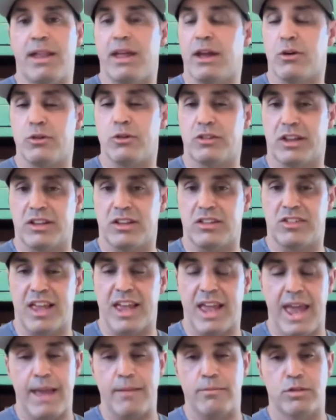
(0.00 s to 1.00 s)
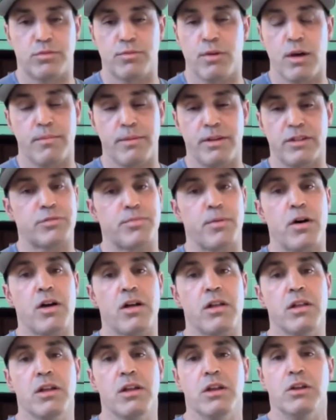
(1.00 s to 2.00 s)
I always like to say aim small, miss
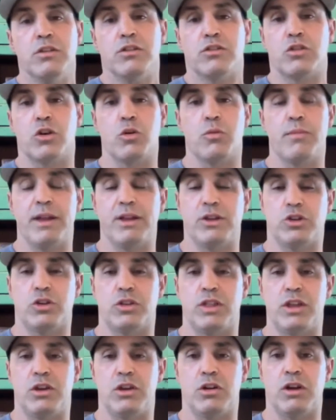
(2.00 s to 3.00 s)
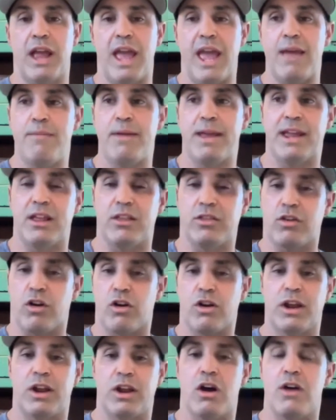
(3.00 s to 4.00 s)
small. So make sure that you're aiming at a
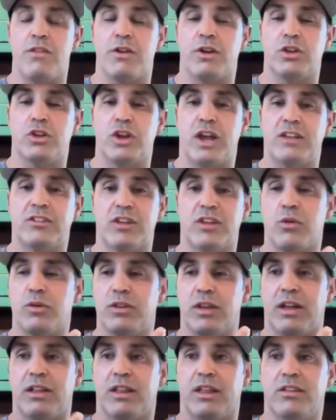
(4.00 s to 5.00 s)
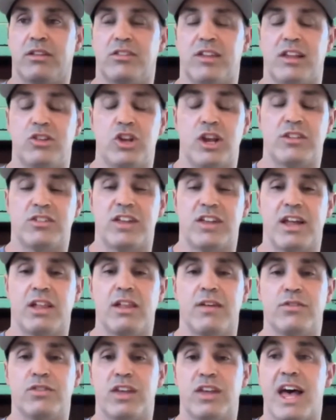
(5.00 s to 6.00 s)
target on their chest. I like to say chest side,
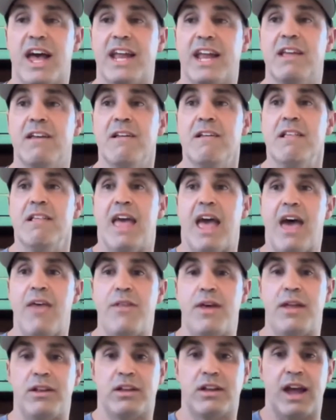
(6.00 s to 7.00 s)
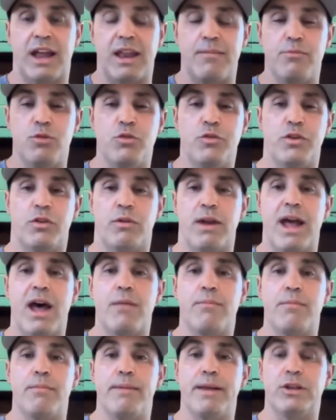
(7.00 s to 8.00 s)
glove side, and then kind of move it
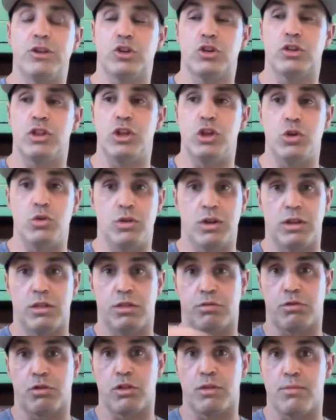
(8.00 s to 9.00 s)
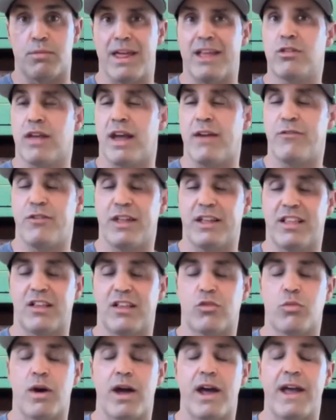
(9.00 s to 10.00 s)
around, but make sure that you can throw the ball. I feel like
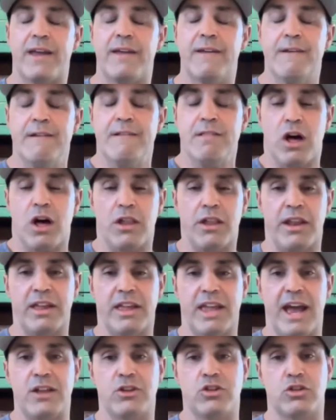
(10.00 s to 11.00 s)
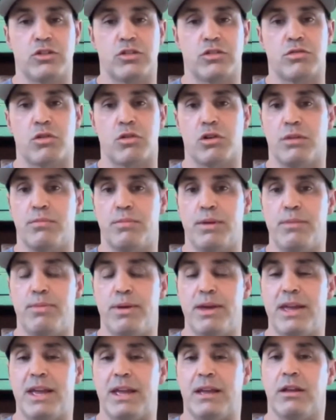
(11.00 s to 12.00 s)
that's why a lot of catchers throw good
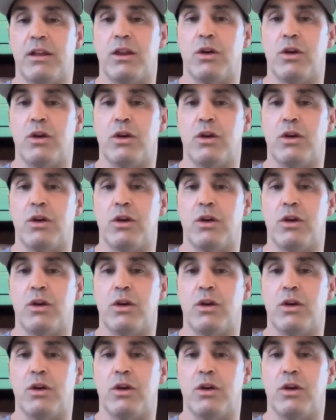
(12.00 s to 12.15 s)
BP.